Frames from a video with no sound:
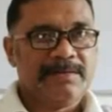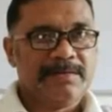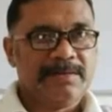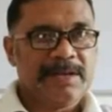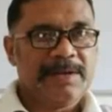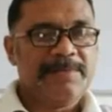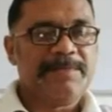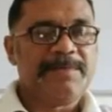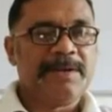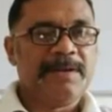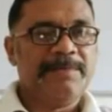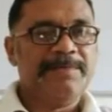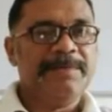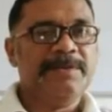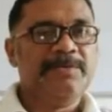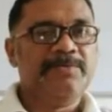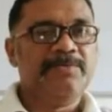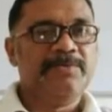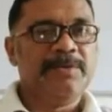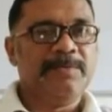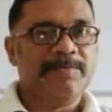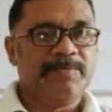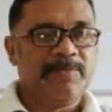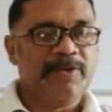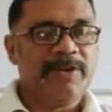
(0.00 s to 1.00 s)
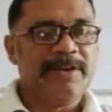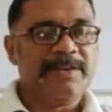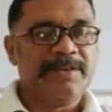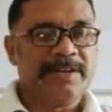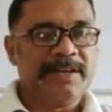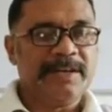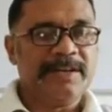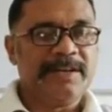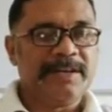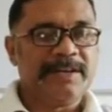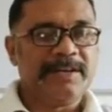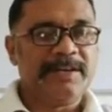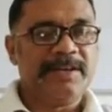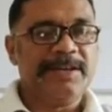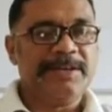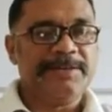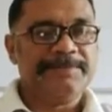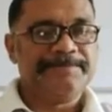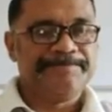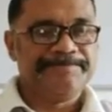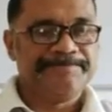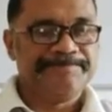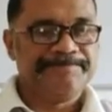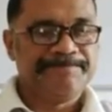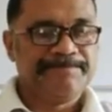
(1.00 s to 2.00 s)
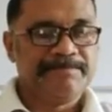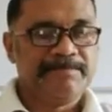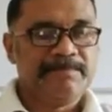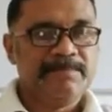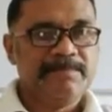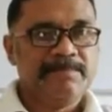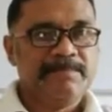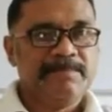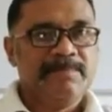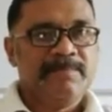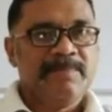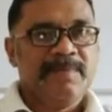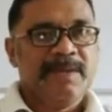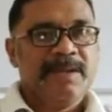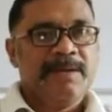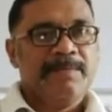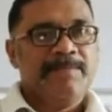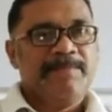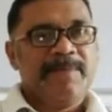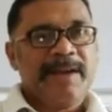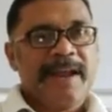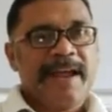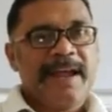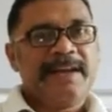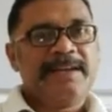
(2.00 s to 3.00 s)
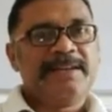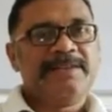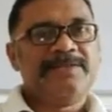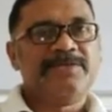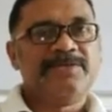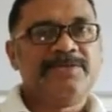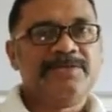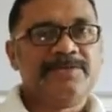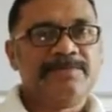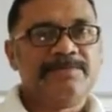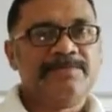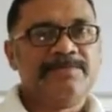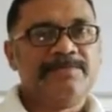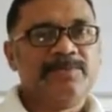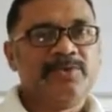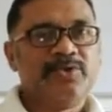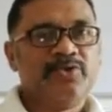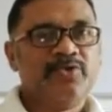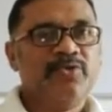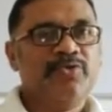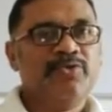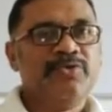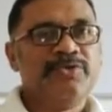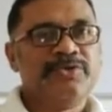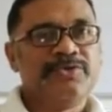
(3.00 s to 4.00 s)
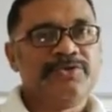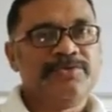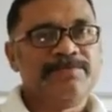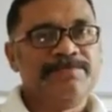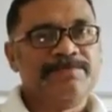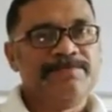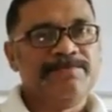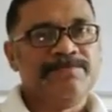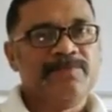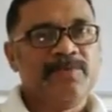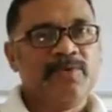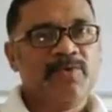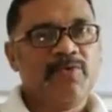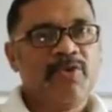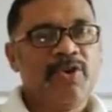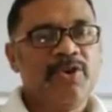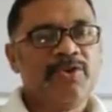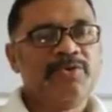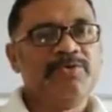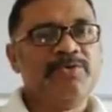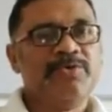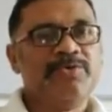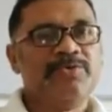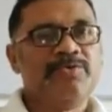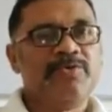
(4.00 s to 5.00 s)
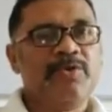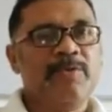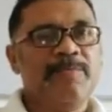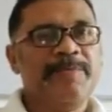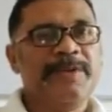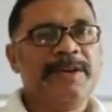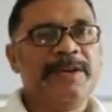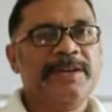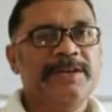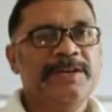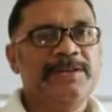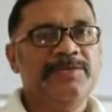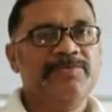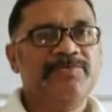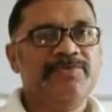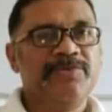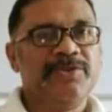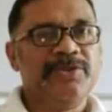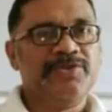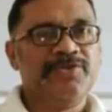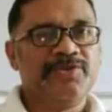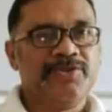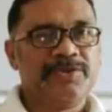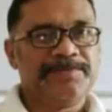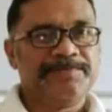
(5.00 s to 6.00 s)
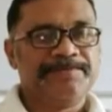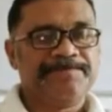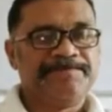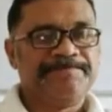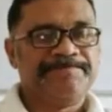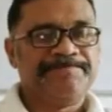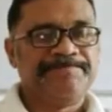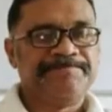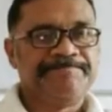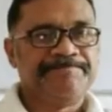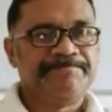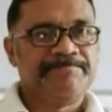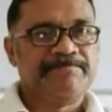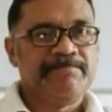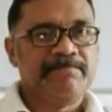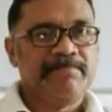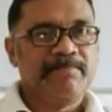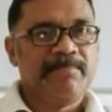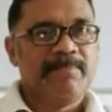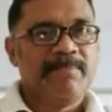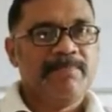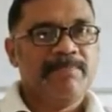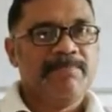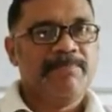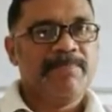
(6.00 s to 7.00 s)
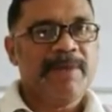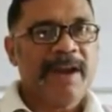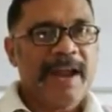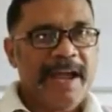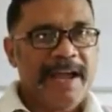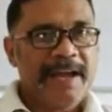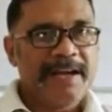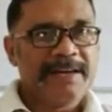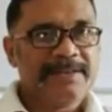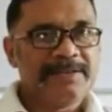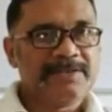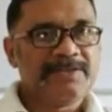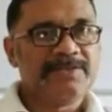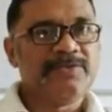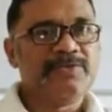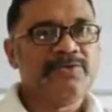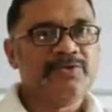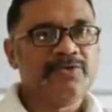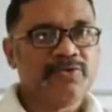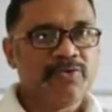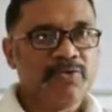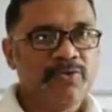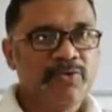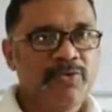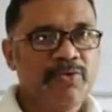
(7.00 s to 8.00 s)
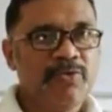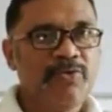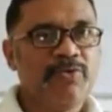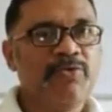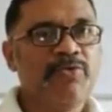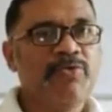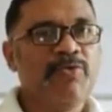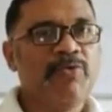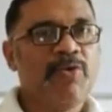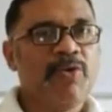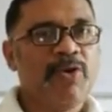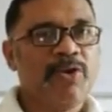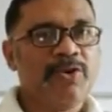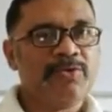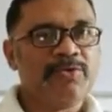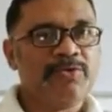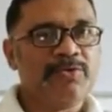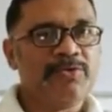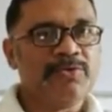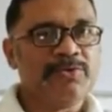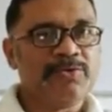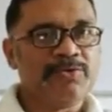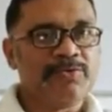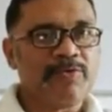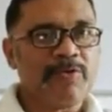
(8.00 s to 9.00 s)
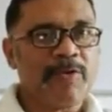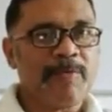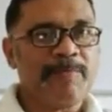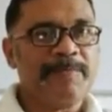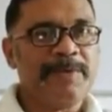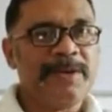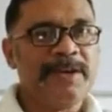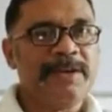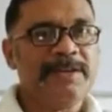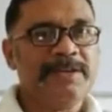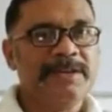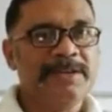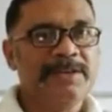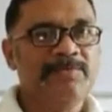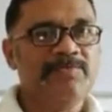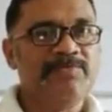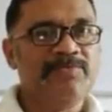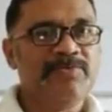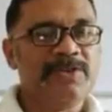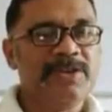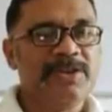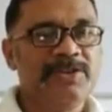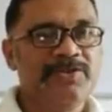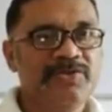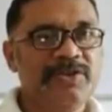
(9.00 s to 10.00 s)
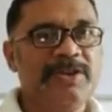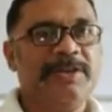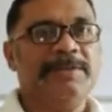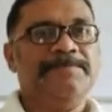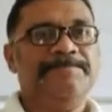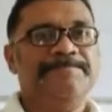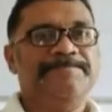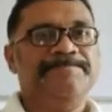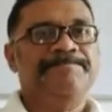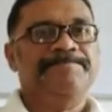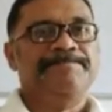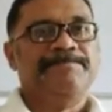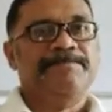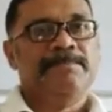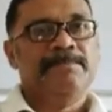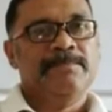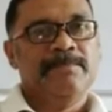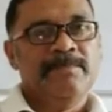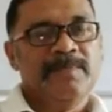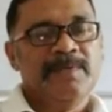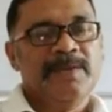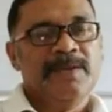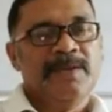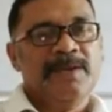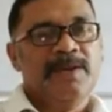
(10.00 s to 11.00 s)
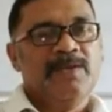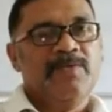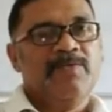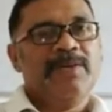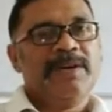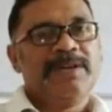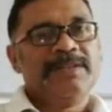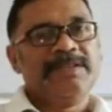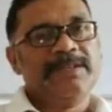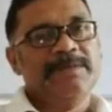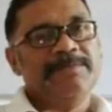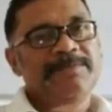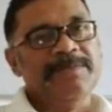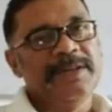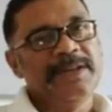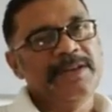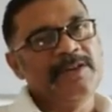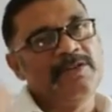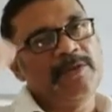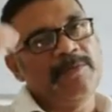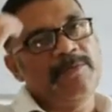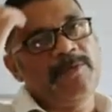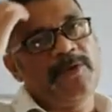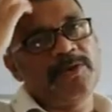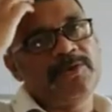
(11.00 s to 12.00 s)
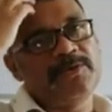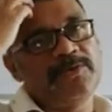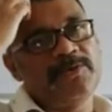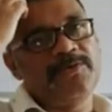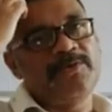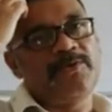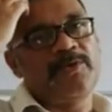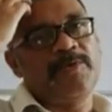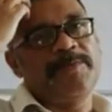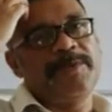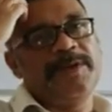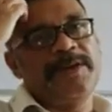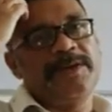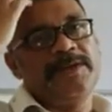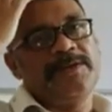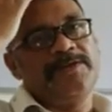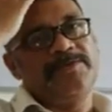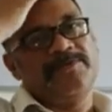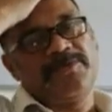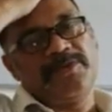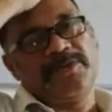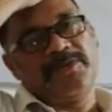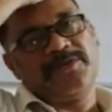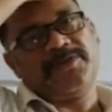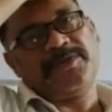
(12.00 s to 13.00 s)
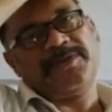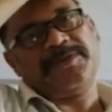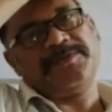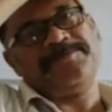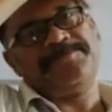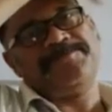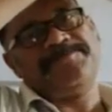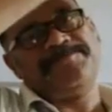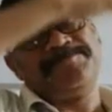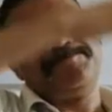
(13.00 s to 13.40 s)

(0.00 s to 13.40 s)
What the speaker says: I am coming to the point directly. Plants shows autotrophic nutrition. Plants show autotrophic nutrition. What is the meaning of autotrophic nutrition?